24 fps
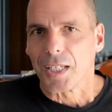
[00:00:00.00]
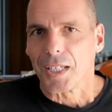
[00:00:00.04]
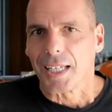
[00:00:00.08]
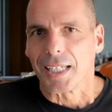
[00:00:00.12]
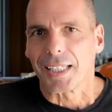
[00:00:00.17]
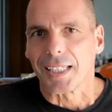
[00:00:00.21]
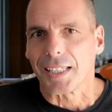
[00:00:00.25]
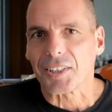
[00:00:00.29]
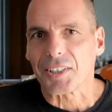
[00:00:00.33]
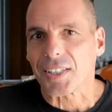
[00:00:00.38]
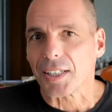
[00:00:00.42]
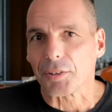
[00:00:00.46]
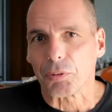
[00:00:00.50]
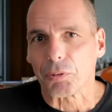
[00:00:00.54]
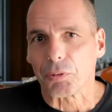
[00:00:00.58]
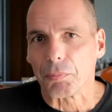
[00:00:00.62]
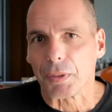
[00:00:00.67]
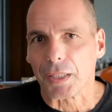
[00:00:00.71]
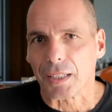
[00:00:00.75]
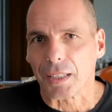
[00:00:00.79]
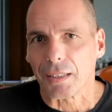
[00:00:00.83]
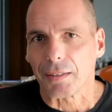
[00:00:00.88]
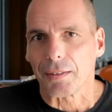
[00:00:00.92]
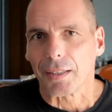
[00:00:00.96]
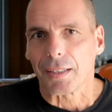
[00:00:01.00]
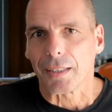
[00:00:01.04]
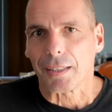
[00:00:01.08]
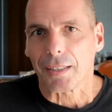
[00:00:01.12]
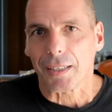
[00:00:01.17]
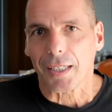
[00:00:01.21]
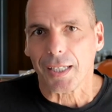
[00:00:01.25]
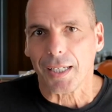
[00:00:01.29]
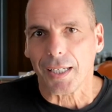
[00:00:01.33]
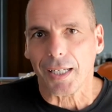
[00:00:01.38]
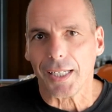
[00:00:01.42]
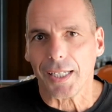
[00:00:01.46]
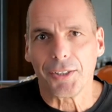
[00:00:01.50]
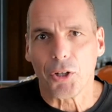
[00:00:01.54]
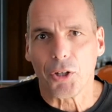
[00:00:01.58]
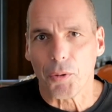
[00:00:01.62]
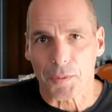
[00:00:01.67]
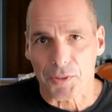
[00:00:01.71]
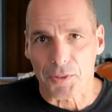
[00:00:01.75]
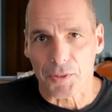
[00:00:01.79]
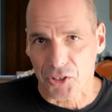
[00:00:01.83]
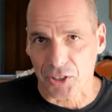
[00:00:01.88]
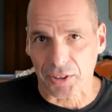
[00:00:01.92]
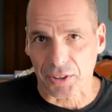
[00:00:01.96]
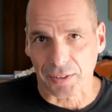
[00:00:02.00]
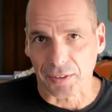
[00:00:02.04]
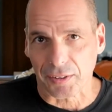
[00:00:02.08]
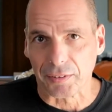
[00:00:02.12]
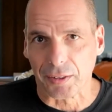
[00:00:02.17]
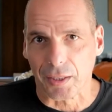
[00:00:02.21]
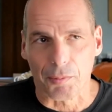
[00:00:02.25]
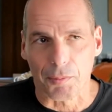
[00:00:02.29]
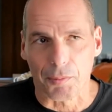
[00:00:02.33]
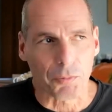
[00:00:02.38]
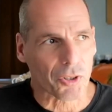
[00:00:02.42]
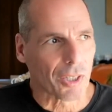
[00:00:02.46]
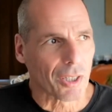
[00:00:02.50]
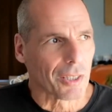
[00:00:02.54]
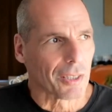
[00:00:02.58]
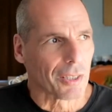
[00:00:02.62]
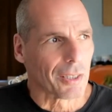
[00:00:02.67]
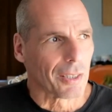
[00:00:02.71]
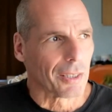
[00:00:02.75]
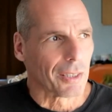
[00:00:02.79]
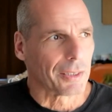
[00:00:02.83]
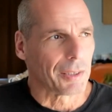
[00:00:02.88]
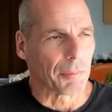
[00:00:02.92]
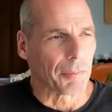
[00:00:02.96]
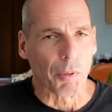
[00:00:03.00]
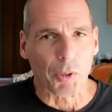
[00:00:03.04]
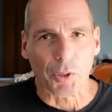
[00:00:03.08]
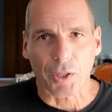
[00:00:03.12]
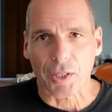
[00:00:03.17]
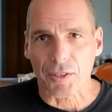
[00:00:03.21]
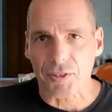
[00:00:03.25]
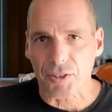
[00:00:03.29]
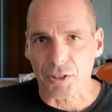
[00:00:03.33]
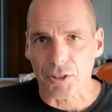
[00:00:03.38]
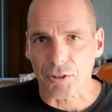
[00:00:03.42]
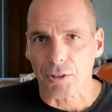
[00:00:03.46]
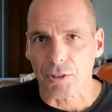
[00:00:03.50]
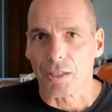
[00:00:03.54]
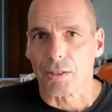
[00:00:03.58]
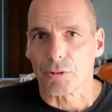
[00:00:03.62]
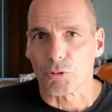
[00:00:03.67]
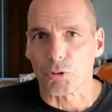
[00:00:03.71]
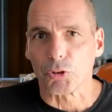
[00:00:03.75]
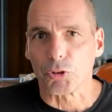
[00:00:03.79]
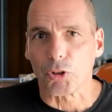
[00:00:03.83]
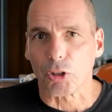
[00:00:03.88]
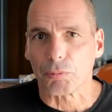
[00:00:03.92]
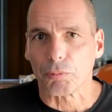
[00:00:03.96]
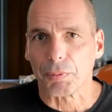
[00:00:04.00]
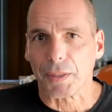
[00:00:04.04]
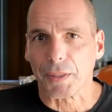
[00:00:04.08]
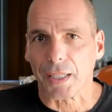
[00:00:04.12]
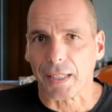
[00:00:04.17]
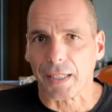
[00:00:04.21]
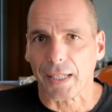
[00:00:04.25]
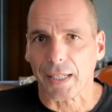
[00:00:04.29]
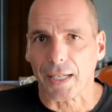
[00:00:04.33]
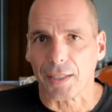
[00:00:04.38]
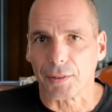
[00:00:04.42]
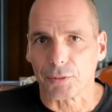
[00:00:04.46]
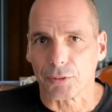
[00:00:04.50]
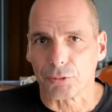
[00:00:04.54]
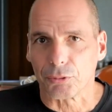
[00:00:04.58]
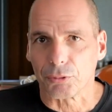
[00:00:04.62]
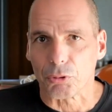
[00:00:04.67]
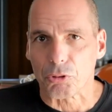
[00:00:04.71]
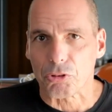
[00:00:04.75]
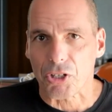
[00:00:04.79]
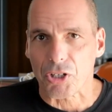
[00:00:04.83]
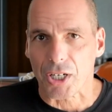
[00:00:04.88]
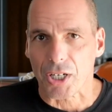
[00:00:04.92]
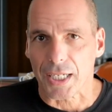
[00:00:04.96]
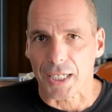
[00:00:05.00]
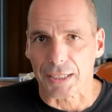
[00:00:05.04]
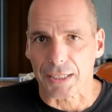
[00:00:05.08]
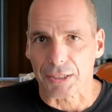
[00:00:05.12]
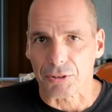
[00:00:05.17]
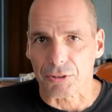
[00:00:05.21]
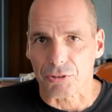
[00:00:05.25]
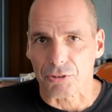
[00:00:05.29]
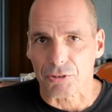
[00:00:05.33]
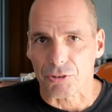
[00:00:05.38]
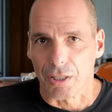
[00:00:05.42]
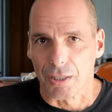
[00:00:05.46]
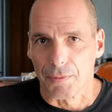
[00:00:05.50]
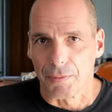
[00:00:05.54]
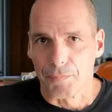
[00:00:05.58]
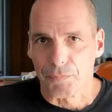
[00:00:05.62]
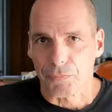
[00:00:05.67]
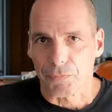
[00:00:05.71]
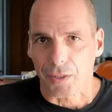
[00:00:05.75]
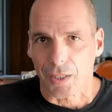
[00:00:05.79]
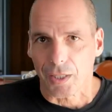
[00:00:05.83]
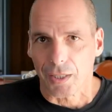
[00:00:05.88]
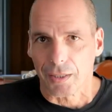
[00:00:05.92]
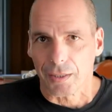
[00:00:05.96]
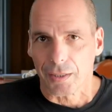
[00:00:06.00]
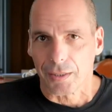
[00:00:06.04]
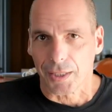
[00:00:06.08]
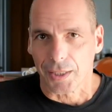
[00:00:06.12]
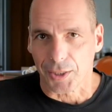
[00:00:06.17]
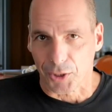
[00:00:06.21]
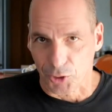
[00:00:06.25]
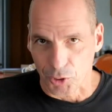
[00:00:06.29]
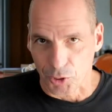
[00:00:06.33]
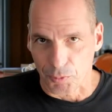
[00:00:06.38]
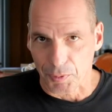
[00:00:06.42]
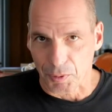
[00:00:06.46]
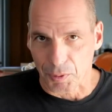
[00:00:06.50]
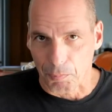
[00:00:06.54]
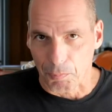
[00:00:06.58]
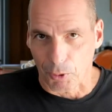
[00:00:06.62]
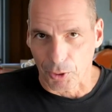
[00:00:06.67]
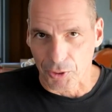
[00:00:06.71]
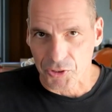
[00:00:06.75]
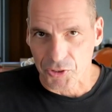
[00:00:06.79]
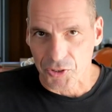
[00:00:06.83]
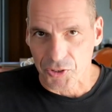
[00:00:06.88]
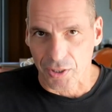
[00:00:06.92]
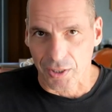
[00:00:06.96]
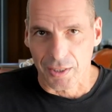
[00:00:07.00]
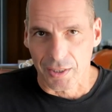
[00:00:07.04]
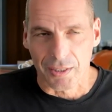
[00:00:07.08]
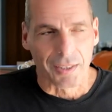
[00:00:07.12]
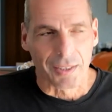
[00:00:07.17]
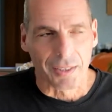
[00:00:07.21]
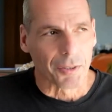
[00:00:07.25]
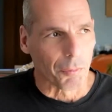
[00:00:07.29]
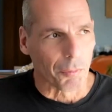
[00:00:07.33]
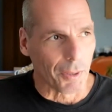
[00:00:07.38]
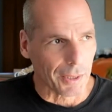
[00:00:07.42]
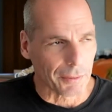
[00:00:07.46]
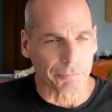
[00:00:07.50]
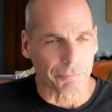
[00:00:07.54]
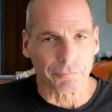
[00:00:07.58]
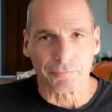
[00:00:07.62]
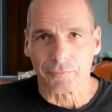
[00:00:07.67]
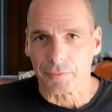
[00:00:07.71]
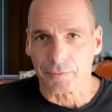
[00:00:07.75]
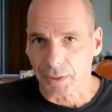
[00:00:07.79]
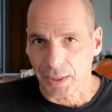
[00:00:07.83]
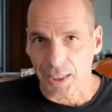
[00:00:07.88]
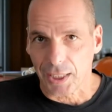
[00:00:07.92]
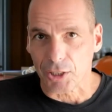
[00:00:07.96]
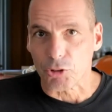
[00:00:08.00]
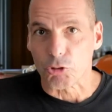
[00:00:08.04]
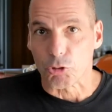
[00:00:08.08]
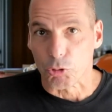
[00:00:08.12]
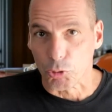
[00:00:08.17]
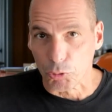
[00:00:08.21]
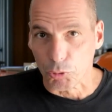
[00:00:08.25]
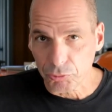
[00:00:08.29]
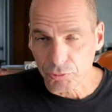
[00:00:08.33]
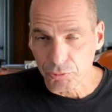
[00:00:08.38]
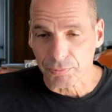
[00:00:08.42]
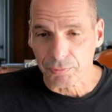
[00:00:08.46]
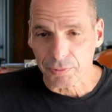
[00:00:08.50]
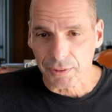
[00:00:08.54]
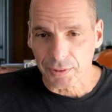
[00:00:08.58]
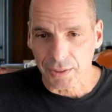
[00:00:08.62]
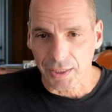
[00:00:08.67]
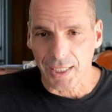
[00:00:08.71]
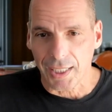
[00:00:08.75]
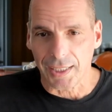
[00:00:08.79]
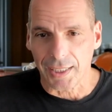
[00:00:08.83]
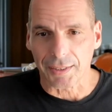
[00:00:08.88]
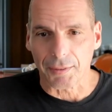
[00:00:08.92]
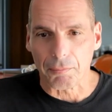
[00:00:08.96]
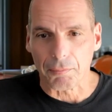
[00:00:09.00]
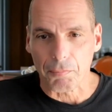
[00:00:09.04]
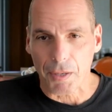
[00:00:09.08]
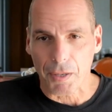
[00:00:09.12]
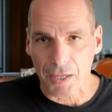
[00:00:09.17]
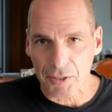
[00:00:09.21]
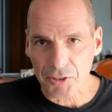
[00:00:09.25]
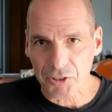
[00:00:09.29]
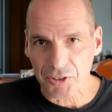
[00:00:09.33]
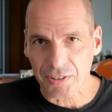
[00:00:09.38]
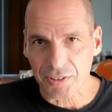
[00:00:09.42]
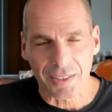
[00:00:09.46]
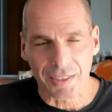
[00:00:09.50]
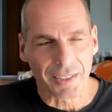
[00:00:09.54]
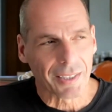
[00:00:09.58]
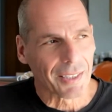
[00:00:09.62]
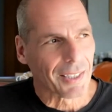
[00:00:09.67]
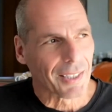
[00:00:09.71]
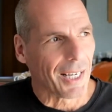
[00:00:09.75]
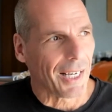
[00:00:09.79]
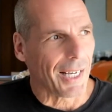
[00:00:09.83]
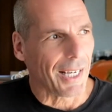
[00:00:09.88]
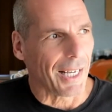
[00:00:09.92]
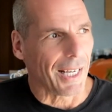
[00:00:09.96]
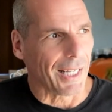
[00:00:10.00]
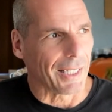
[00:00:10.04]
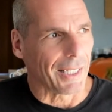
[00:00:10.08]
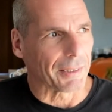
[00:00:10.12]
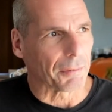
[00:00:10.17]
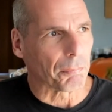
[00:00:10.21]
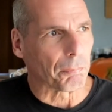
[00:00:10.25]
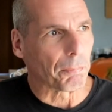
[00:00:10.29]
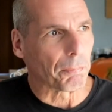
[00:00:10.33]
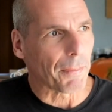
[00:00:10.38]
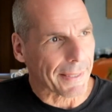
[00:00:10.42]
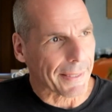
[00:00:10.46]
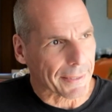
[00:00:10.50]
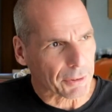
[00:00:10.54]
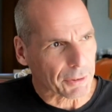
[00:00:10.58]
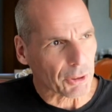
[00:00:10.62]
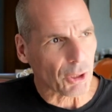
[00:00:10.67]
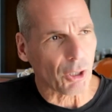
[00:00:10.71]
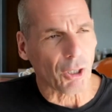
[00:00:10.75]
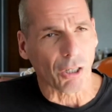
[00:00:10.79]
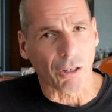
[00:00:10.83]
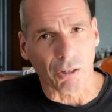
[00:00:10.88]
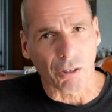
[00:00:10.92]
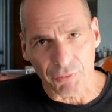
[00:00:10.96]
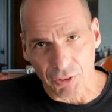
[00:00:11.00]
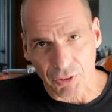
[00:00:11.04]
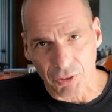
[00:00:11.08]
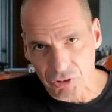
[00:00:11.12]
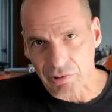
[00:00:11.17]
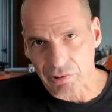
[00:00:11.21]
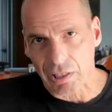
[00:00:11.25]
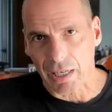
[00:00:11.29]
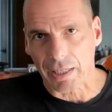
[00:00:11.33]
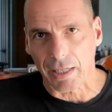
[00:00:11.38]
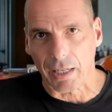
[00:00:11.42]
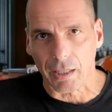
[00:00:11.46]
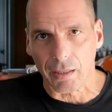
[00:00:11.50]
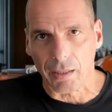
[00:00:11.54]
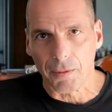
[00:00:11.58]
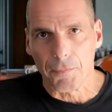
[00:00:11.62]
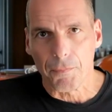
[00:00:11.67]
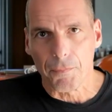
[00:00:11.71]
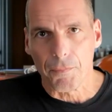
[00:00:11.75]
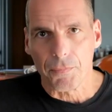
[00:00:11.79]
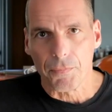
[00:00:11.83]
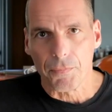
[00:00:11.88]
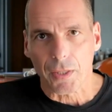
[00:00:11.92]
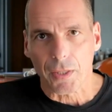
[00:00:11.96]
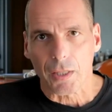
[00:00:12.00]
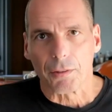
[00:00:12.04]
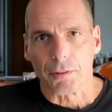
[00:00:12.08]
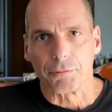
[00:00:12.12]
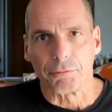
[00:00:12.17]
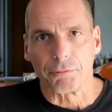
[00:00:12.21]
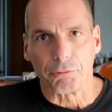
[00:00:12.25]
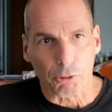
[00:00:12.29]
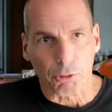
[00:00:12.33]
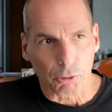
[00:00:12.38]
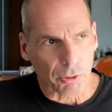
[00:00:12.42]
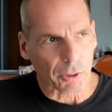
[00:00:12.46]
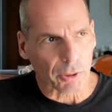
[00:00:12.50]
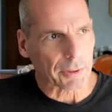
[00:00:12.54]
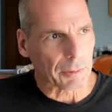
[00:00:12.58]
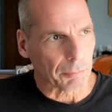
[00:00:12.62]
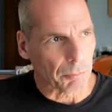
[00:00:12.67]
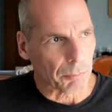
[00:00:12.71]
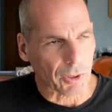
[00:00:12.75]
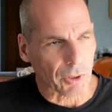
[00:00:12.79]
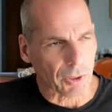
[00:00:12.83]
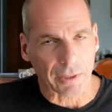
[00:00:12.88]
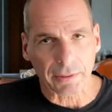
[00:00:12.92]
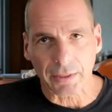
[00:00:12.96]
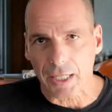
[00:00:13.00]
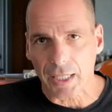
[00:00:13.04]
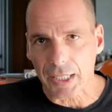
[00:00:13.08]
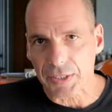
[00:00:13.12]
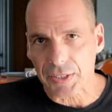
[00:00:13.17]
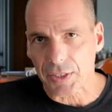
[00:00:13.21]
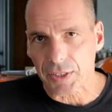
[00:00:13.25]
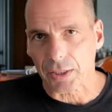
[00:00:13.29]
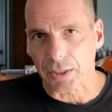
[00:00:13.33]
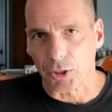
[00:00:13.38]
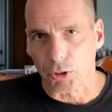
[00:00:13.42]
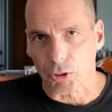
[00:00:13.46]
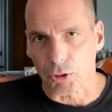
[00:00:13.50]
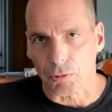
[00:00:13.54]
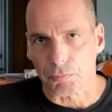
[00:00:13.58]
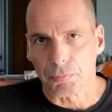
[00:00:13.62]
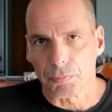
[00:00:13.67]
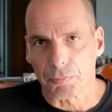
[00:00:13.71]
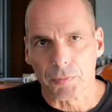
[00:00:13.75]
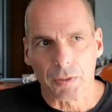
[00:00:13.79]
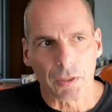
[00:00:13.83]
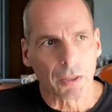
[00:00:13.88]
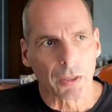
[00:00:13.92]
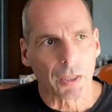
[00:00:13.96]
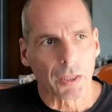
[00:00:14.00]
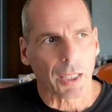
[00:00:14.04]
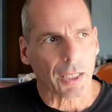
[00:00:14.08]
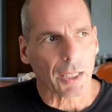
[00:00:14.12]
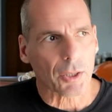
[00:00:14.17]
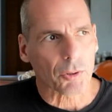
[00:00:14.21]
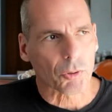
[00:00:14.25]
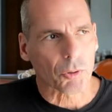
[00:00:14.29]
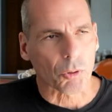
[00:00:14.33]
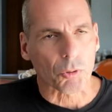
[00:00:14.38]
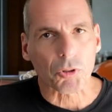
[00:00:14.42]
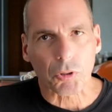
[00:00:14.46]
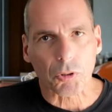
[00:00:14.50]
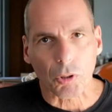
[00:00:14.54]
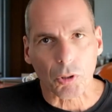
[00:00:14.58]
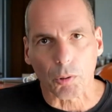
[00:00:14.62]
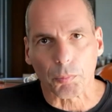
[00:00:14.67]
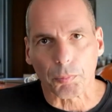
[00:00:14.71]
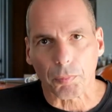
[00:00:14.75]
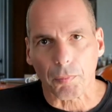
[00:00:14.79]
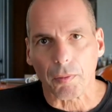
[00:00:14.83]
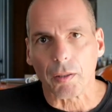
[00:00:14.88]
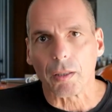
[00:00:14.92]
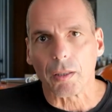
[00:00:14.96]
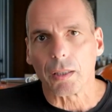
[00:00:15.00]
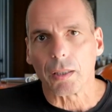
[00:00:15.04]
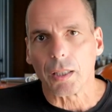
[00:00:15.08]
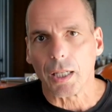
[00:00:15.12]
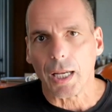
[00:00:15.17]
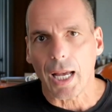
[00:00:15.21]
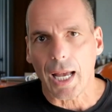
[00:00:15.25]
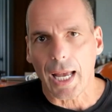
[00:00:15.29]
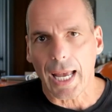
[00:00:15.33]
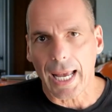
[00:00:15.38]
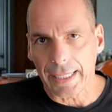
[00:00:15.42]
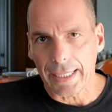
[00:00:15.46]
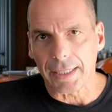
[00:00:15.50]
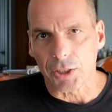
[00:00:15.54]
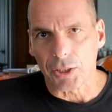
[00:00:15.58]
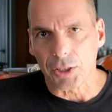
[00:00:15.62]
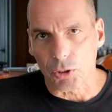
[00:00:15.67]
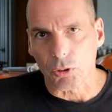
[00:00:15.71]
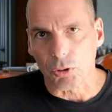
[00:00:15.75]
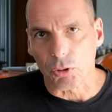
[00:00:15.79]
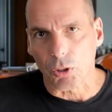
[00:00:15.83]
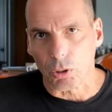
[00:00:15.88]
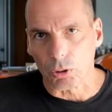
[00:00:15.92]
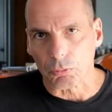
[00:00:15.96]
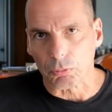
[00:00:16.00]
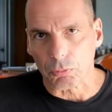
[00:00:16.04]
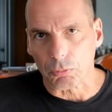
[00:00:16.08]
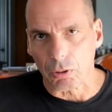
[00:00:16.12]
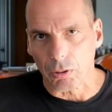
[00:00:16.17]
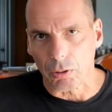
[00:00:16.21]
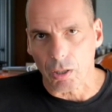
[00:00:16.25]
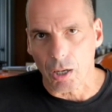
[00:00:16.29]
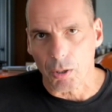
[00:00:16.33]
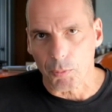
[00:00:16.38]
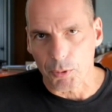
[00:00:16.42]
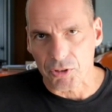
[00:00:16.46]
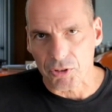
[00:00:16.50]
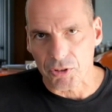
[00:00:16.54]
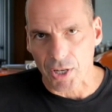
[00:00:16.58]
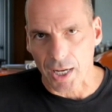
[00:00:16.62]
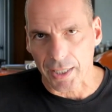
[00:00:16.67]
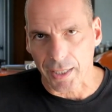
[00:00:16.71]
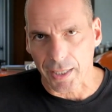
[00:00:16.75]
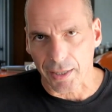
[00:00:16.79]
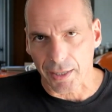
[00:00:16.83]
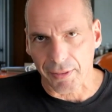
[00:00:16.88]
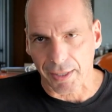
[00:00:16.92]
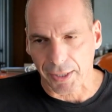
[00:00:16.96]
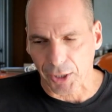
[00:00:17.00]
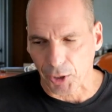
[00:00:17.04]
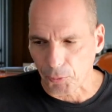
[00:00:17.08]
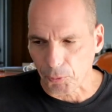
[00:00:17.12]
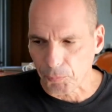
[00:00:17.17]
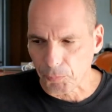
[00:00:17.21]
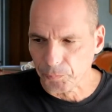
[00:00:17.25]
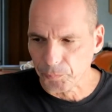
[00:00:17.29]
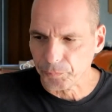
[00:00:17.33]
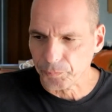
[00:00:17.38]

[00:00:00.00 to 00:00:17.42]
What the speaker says: he said to me, in no uncertain terms, democracy should not be allowed to change economic policy. Well, it should and it must, and part of the struggle for democratizing Europe is to stop any new Cold War with China. Thank you.